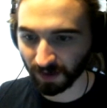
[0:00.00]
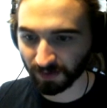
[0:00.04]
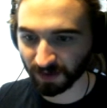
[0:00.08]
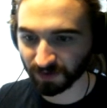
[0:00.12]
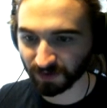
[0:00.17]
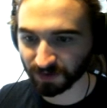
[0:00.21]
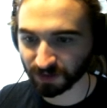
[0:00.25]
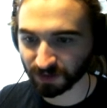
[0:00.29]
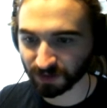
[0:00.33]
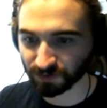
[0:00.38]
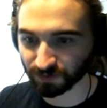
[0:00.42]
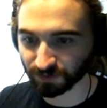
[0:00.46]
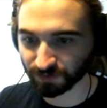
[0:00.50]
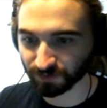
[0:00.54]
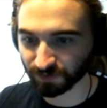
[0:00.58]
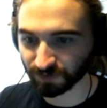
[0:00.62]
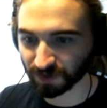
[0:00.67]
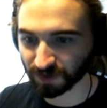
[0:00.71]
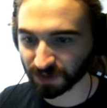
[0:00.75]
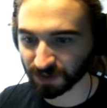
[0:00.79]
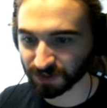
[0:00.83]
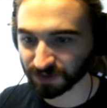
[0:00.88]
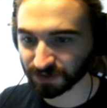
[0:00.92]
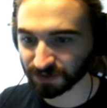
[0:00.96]
And then the
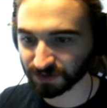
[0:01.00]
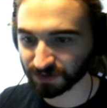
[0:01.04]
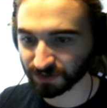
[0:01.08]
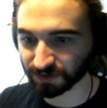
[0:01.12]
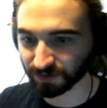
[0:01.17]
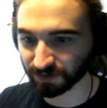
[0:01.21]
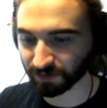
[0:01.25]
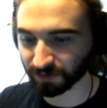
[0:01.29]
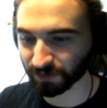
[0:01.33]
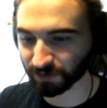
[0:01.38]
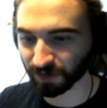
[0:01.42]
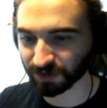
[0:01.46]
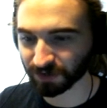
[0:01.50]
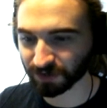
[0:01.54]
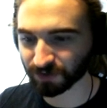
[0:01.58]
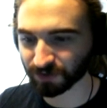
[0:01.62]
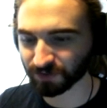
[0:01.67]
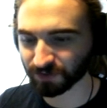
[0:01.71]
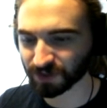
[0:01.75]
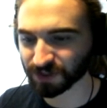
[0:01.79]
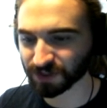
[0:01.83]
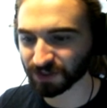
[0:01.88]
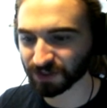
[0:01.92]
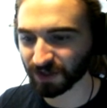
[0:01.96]
not the
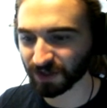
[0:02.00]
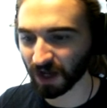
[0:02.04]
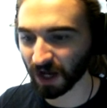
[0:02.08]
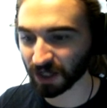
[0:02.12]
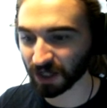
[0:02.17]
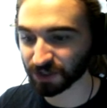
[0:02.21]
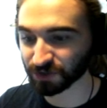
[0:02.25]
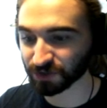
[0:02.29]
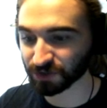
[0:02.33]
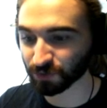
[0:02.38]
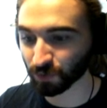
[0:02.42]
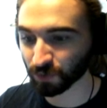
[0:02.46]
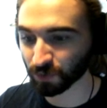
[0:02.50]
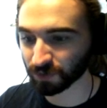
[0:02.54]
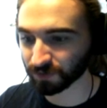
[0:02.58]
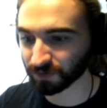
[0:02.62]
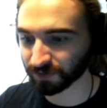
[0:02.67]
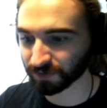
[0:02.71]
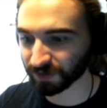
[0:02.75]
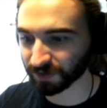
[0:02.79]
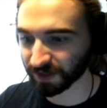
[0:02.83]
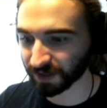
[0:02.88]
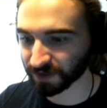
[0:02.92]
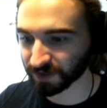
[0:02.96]
university, the high school
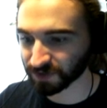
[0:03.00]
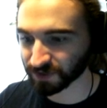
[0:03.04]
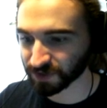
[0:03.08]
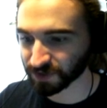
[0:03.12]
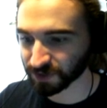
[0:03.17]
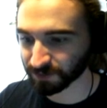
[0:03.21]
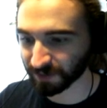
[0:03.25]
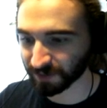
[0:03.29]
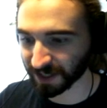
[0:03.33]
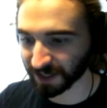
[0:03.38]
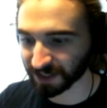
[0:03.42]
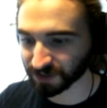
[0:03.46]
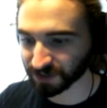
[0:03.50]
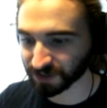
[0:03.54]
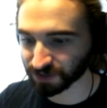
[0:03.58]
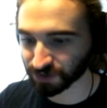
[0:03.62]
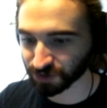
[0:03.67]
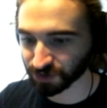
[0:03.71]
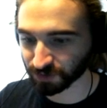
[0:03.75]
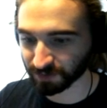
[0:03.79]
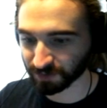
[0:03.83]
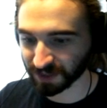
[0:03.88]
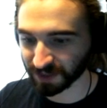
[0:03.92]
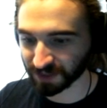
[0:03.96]
space
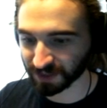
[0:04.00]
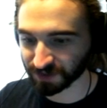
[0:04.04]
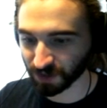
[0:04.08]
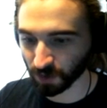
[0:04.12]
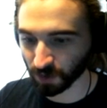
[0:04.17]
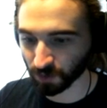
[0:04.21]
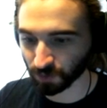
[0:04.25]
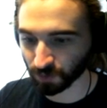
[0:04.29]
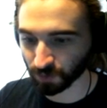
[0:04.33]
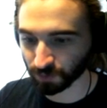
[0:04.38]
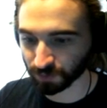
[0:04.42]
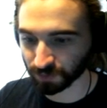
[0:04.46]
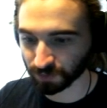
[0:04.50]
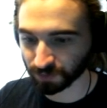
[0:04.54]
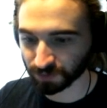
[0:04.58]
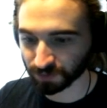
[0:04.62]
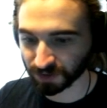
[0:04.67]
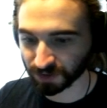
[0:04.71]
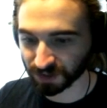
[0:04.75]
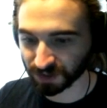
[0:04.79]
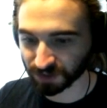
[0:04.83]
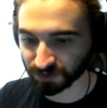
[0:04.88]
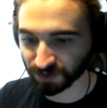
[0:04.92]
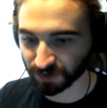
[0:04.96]
should be its own
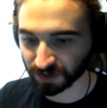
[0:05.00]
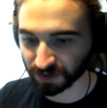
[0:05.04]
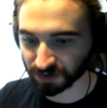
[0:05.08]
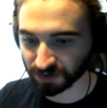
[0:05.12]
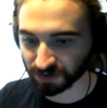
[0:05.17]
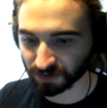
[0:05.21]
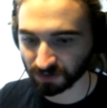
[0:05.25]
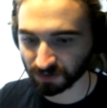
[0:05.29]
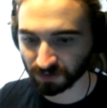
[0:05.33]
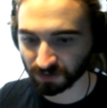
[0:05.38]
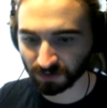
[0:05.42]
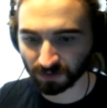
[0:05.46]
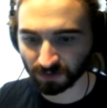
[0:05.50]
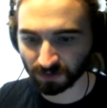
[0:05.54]
district.